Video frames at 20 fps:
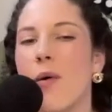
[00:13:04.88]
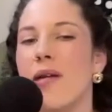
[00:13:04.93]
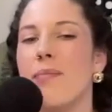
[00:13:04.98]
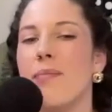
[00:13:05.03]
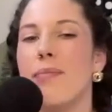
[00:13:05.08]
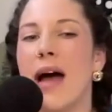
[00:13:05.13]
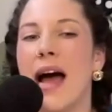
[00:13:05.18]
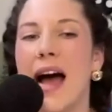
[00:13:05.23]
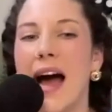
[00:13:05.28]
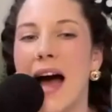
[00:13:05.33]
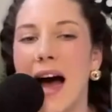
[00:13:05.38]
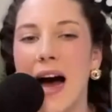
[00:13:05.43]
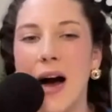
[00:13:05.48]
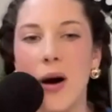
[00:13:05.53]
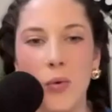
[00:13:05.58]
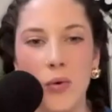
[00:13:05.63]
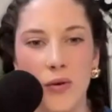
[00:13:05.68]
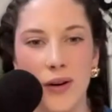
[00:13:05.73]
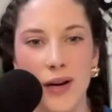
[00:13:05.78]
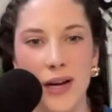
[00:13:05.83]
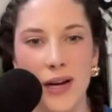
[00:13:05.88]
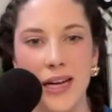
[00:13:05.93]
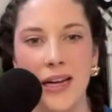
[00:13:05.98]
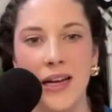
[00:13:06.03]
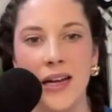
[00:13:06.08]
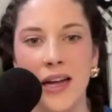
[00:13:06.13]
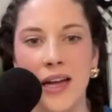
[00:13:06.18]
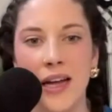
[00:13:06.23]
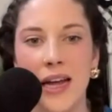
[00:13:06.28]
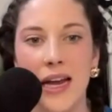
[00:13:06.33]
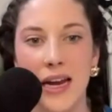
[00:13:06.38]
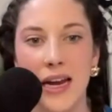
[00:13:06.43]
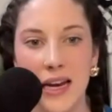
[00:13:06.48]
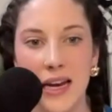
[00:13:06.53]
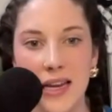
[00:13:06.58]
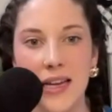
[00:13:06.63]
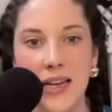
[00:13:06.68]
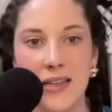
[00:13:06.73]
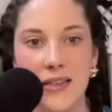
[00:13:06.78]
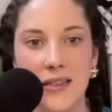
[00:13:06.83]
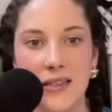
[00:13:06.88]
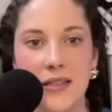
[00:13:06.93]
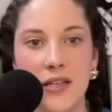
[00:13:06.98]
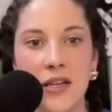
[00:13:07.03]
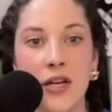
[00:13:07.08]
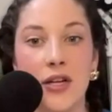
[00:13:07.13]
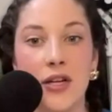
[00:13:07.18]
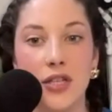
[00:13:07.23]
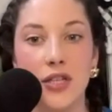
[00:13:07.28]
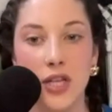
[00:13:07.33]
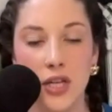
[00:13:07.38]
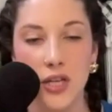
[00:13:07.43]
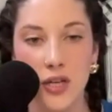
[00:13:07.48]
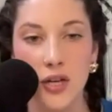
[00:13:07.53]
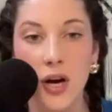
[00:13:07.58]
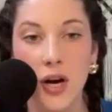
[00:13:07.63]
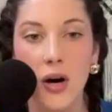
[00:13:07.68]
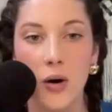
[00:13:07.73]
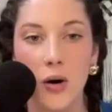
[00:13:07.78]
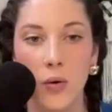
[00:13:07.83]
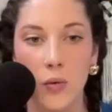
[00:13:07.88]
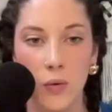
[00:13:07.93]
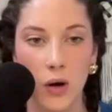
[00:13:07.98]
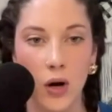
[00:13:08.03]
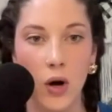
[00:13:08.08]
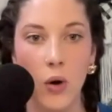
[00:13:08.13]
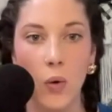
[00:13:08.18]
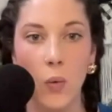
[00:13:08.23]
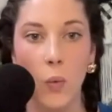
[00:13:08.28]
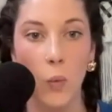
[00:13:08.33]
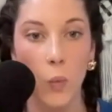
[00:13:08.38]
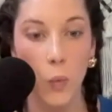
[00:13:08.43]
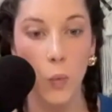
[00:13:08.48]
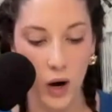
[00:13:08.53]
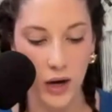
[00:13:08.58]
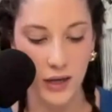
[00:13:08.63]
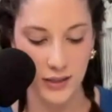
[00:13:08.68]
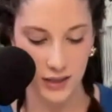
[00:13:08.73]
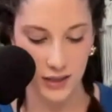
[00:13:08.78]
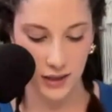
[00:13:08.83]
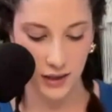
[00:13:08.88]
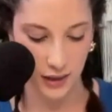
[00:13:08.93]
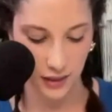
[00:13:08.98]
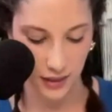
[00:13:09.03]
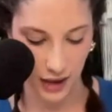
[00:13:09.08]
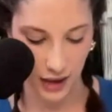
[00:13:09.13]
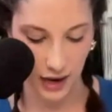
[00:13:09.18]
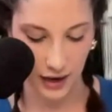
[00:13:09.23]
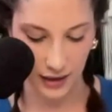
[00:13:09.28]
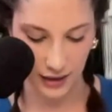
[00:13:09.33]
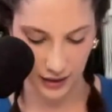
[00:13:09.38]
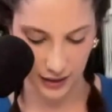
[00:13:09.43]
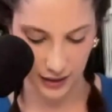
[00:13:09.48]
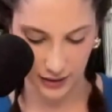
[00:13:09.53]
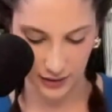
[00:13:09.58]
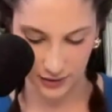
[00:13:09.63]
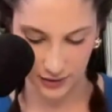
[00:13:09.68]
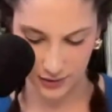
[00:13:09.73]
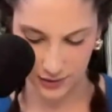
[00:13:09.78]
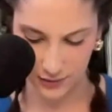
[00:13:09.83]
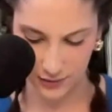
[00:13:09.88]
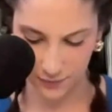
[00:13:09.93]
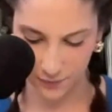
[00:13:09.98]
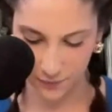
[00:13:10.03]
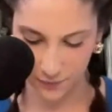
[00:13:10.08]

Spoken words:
empowering it is to know what that is.